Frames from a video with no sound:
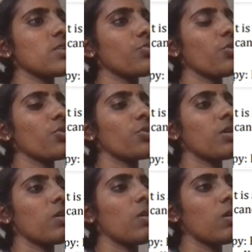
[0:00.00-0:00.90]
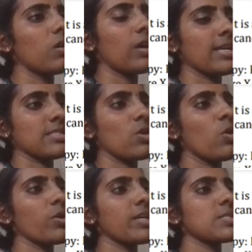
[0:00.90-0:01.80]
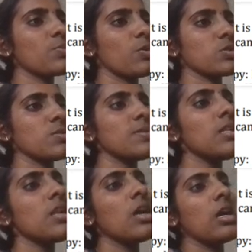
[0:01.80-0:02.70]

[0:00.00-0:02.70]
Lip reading: for as long as possible